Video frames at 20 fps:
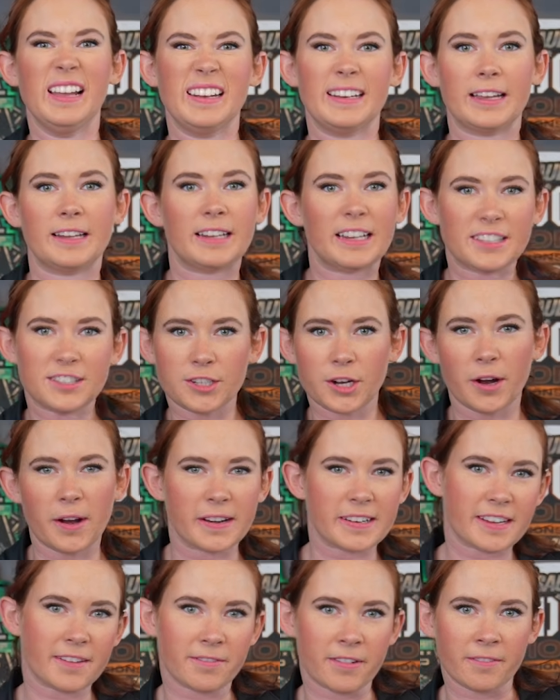Now let's
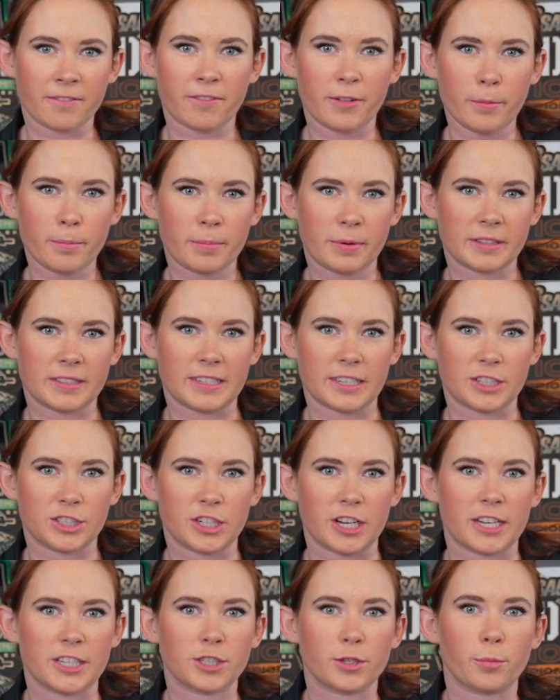start in different foot
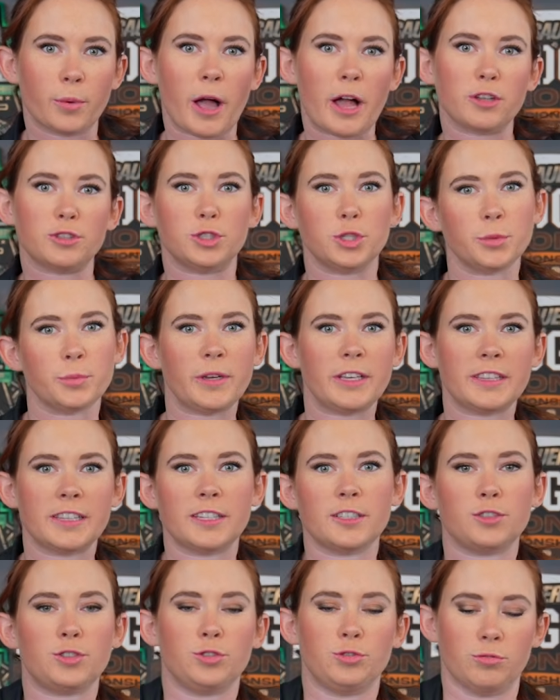positions while doing
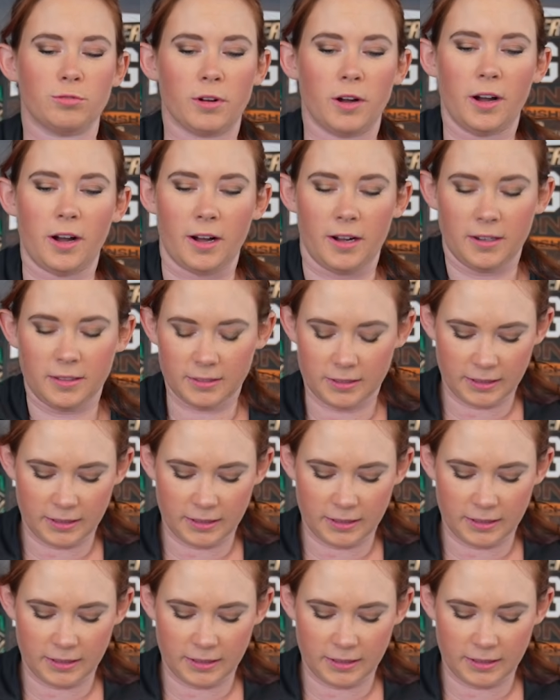this draw.